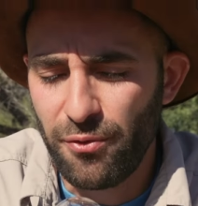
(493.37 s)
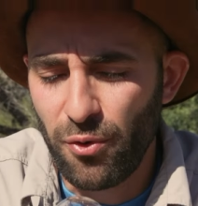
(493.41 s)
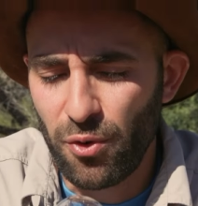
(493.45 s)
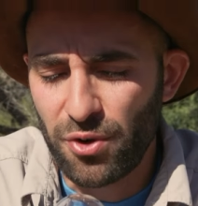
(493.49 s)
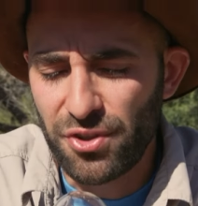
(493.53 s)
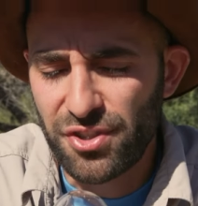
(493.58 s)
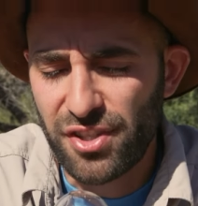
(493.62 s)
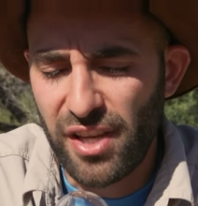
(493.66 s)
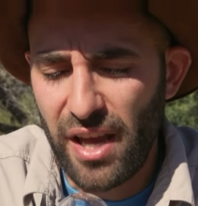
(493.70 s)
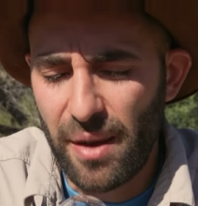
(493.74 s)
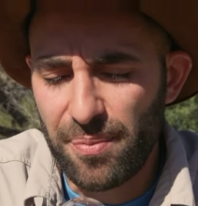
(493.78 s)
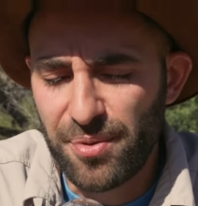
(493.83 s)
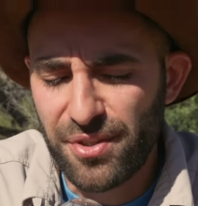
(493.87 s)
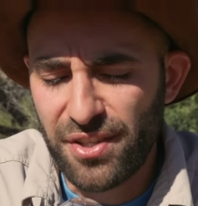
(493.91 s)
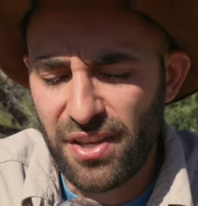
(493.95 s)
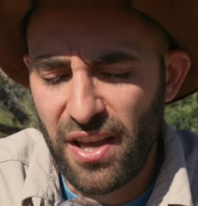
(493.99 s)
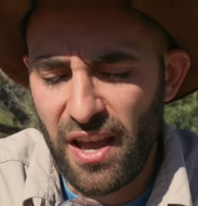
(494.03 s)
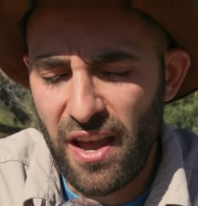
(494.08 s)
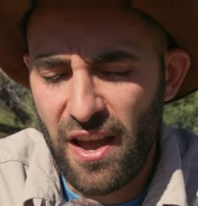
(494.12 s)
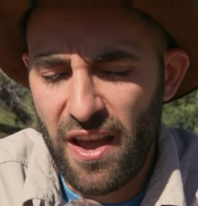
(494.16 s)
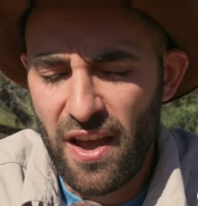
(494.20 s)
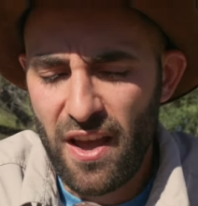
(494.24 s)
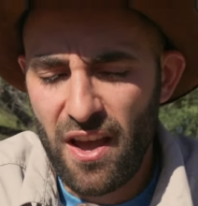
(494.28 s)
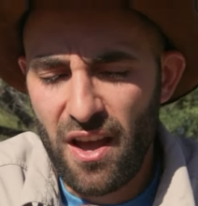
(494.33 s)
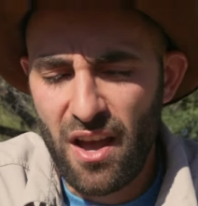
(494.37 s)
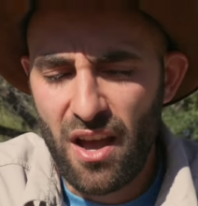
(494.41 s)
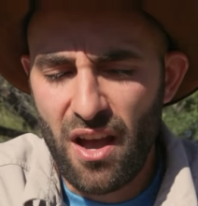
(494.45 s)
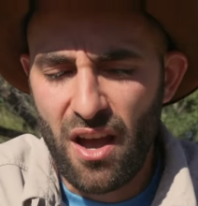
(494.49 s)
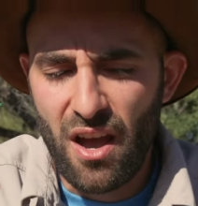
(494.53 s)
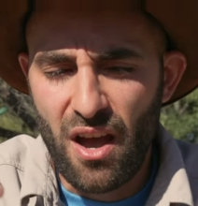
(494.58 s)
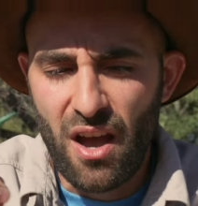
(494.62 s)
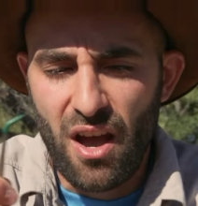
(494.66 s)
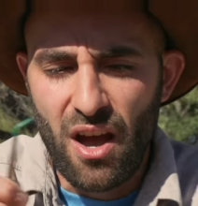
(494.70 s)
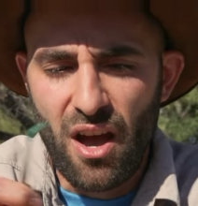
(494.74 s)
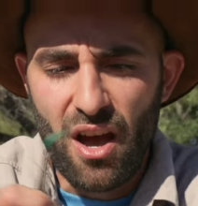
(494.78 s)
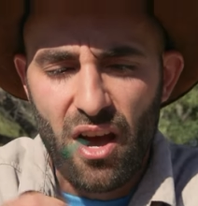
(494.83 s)
forceps
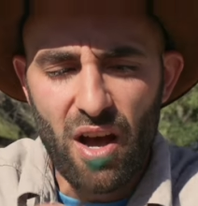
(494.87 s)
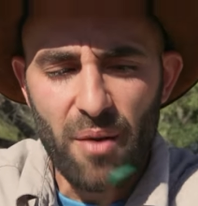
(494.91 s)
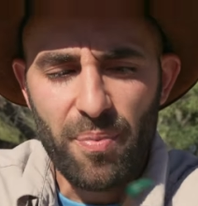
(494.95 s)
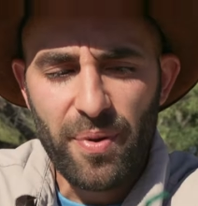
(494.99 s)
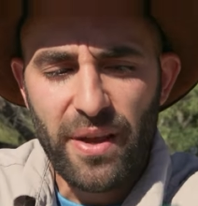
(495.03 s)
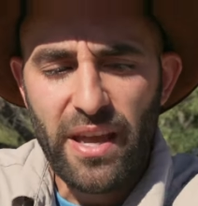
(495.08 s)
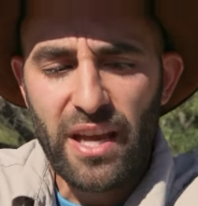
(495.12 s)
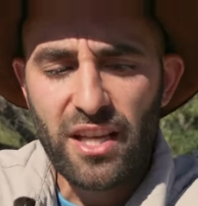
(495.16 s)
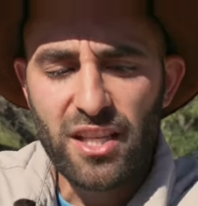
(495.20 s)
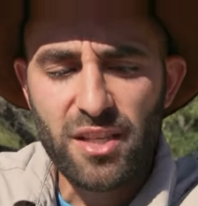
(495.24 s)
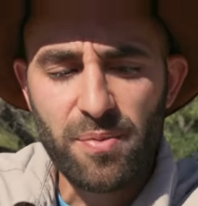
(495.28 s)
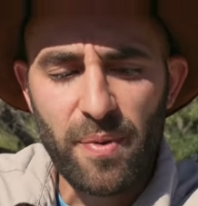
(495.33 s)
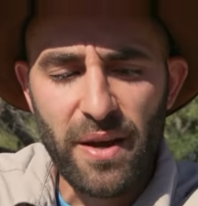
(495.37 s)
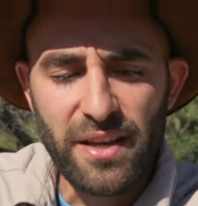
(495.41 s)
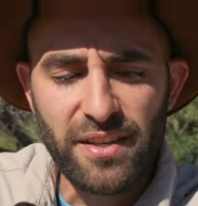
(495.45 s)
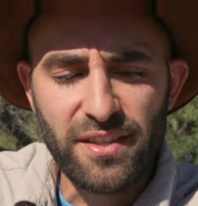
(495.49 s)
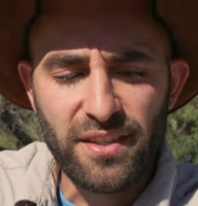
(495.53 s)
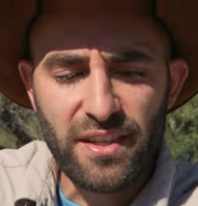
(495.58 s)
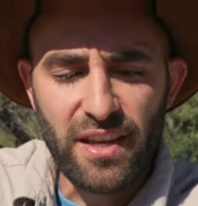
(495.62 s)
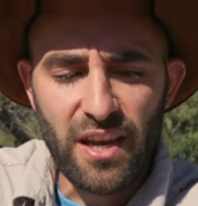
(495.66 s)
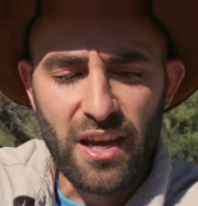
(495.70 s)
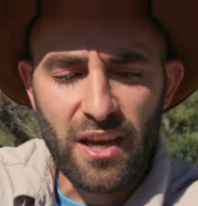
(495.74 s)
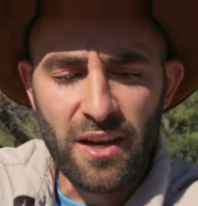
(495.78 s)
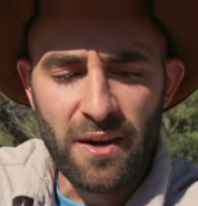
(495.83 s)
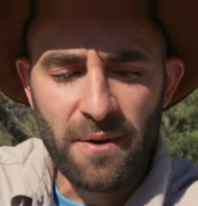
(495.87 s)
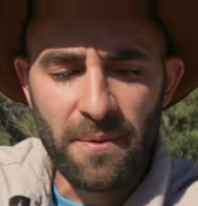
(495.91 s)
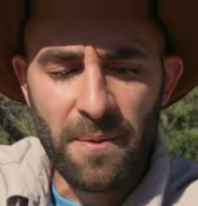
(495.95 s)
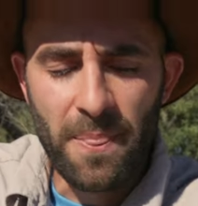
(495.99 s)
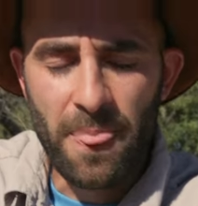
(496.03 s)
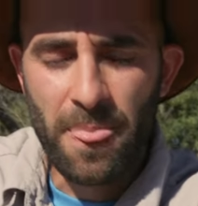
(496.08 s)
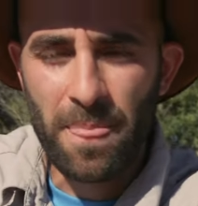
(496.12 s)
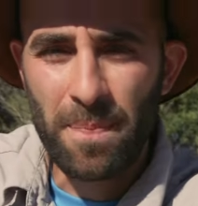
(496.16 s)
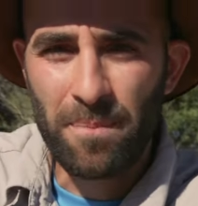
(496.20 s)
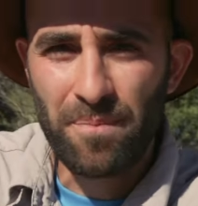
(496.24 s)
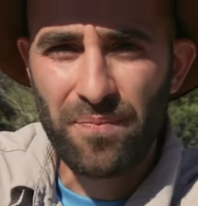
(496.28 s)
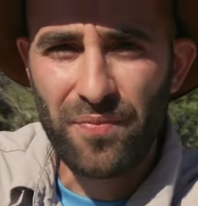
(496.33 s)
up against my skin
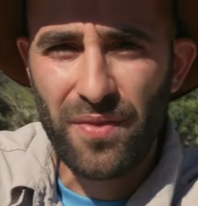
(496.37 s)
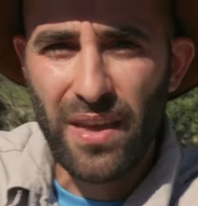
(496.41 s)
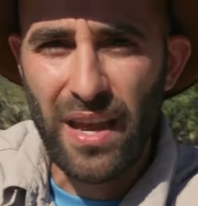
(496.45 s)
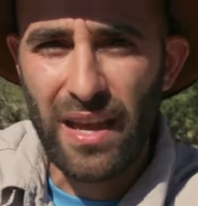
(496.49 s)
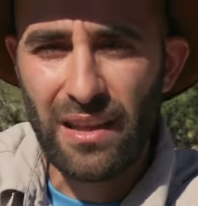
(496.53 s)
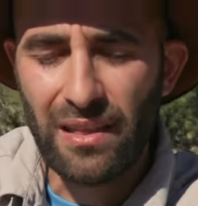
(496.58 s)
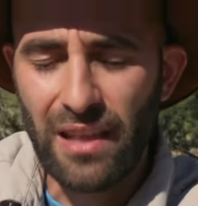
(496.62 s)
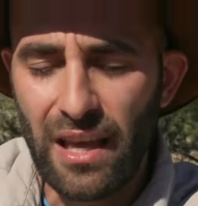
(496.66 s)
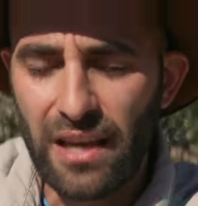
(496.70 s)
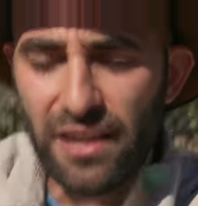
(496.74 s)
and